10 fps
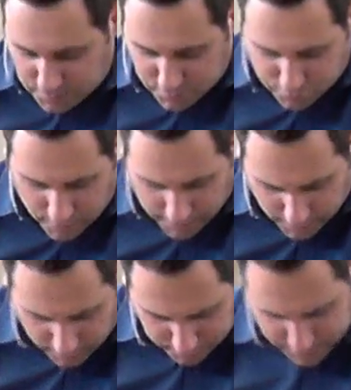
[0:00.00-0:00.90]
It's going to
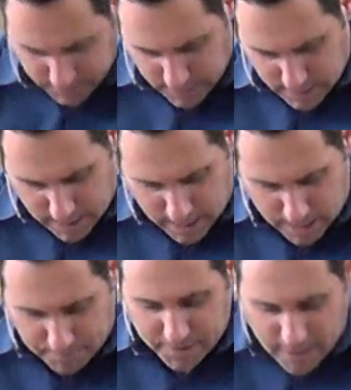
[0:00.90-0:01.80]
dry up.
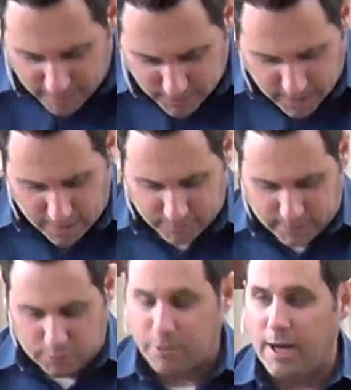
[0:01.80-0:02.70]
Uh, but not the
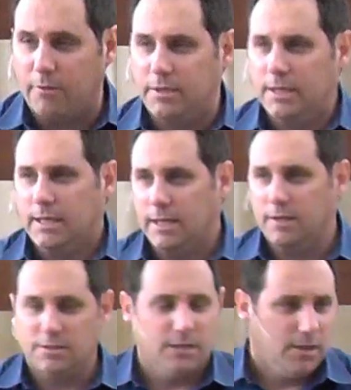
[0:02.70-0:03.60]
heavenly crown.
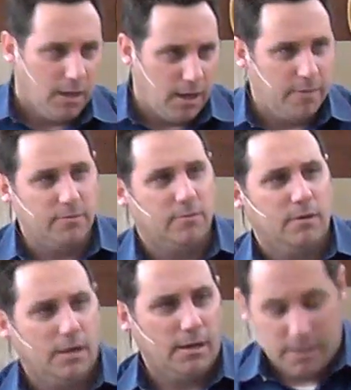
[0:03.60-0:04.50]
It is
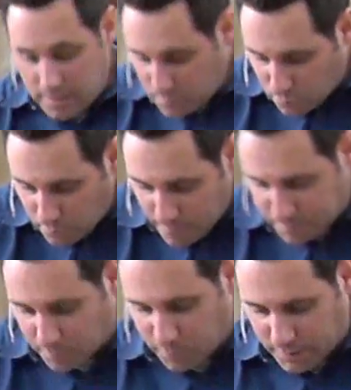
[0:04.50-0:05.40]
un, uh,
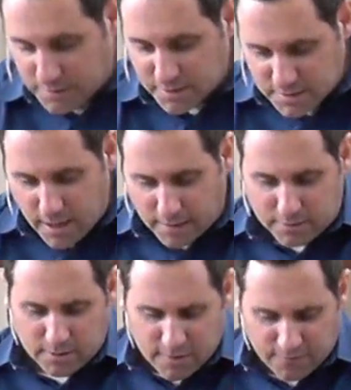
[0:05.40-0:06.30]
incorruptible and does
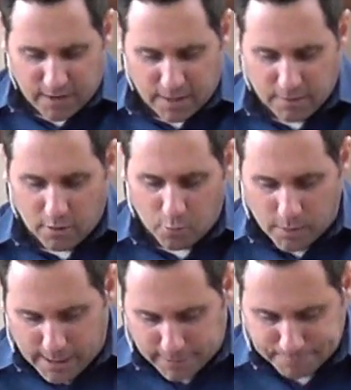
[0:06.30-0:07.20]
not fade
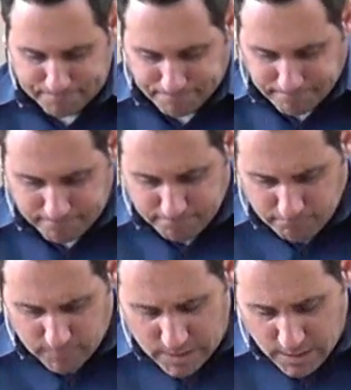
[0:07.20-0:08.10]
away.
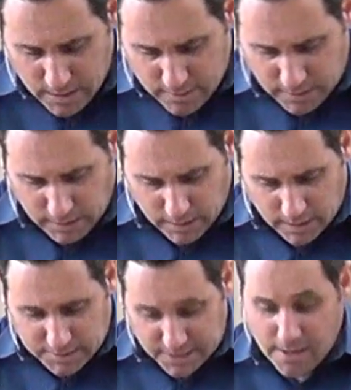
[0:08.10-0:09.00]

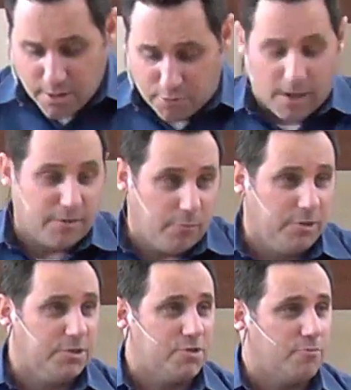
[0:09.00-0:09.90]
The uh, second crowd
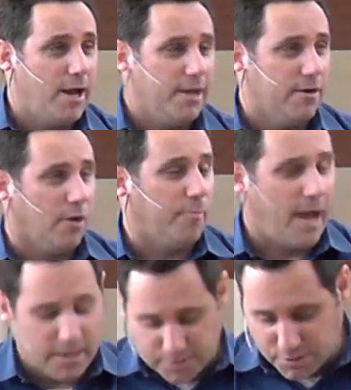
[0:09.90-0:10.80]
that we just read in our
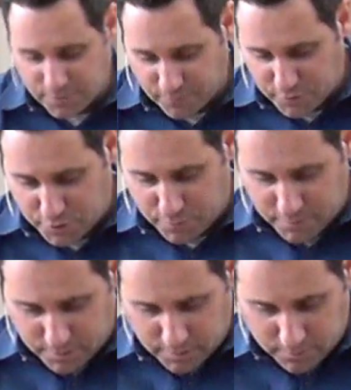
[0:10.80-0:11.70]
passage in 1
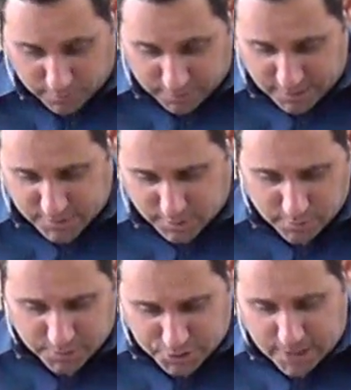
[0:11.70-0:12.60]
Corinthians or
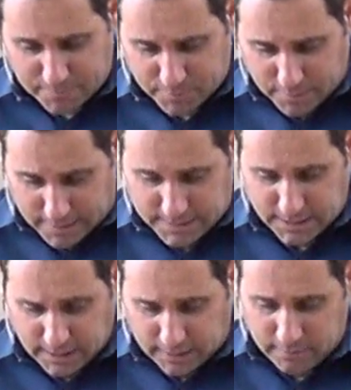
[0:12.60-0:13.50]
Thessalonians chapter
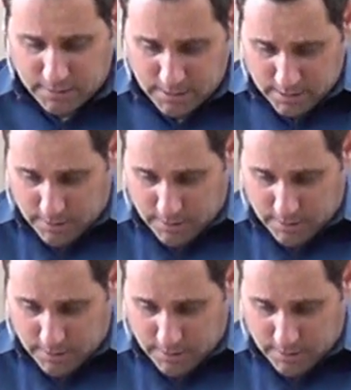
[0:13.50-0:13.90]
19